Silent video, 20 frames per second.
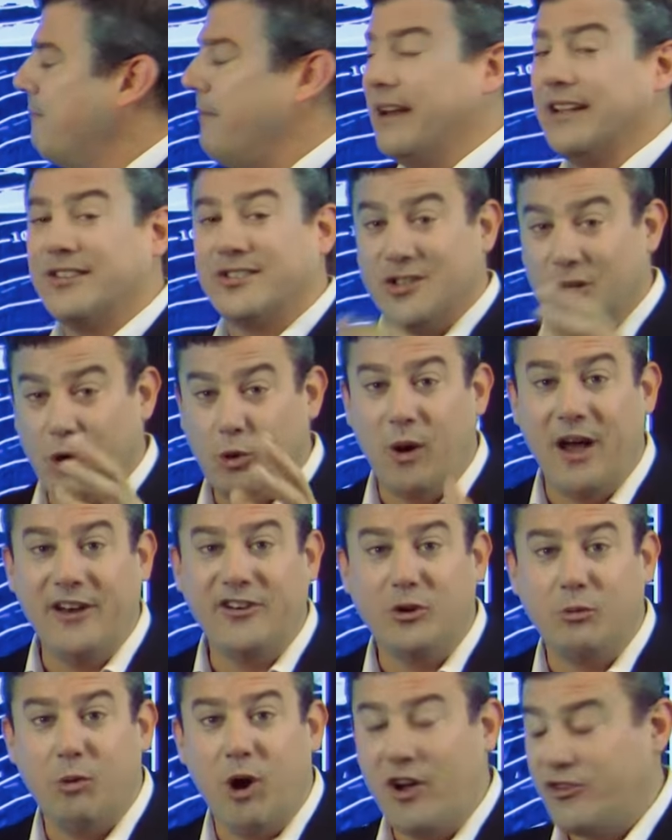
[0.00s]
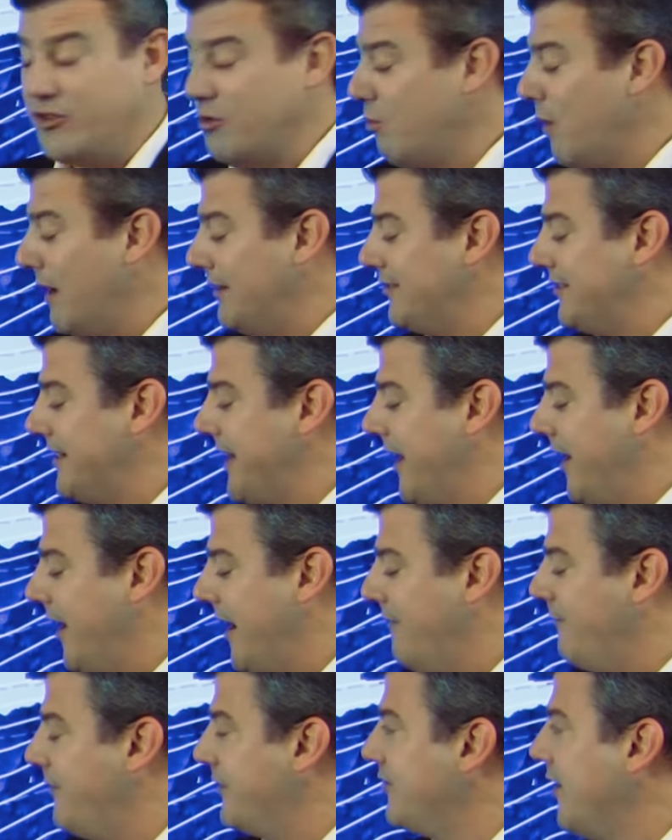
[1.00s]
but it's still one to watch. And once again,
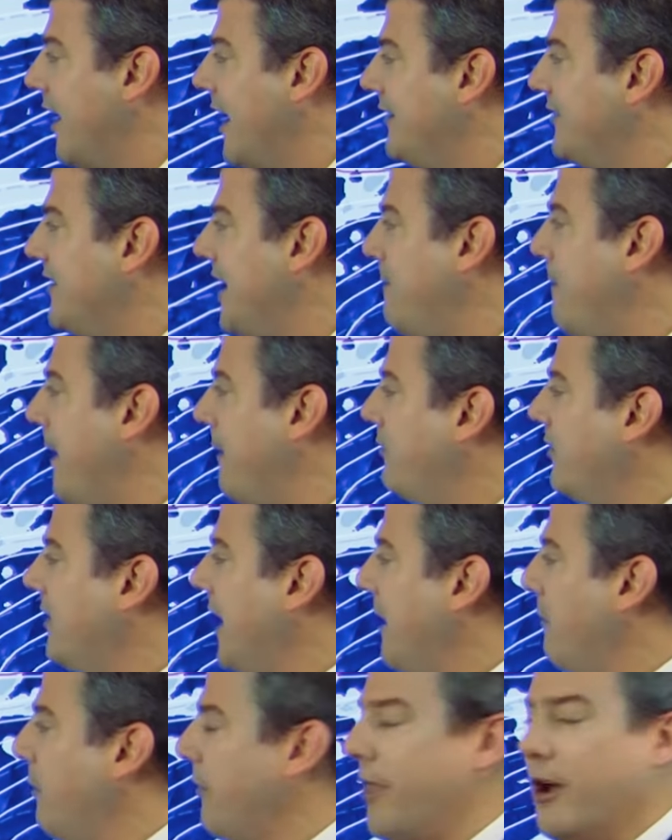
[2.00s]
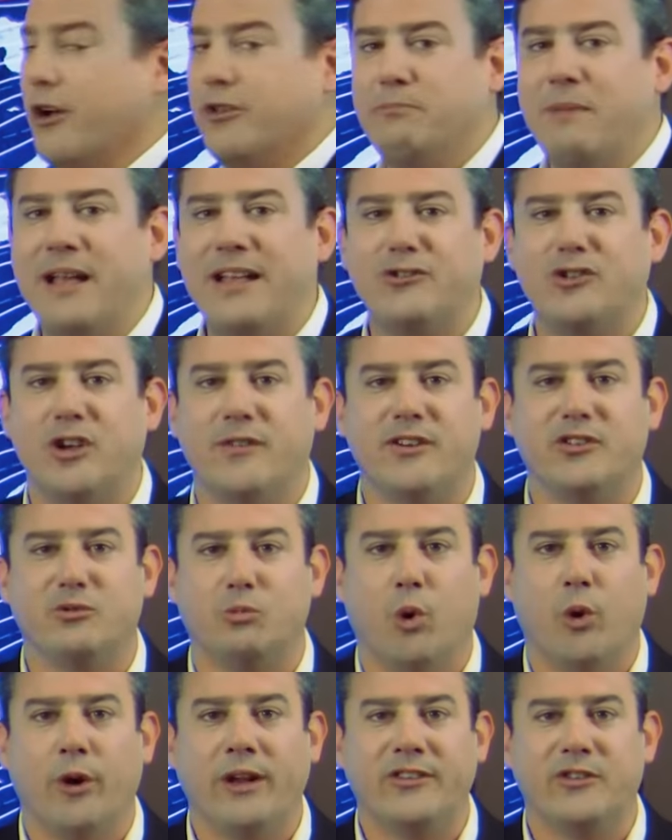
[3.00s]
I emphasize, keep up to date with those Met Service
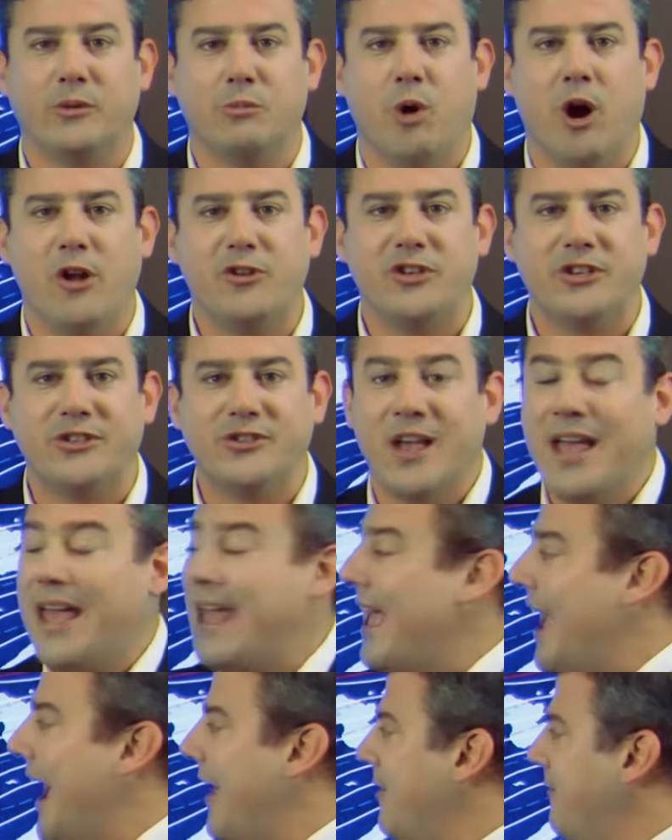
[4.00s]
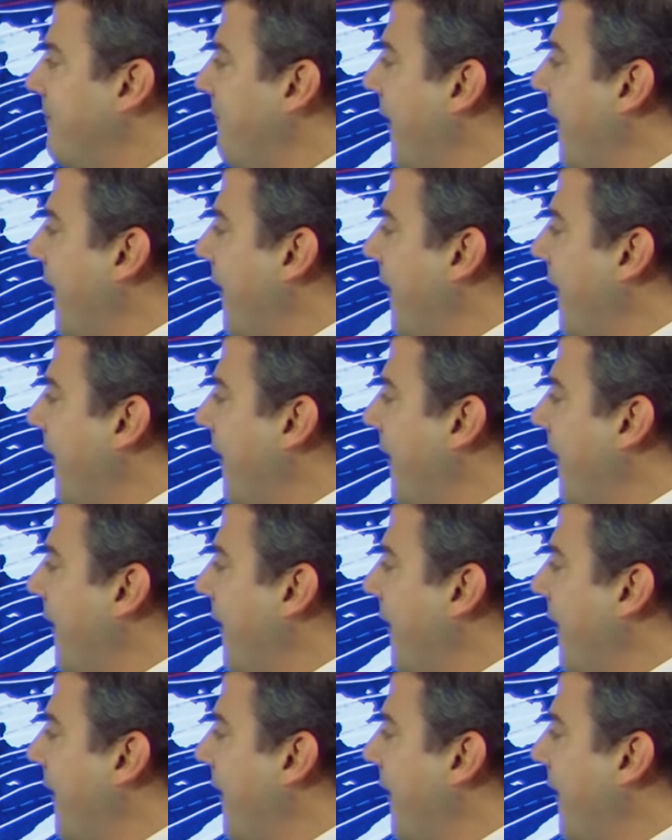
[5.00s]
warnings and watches. And the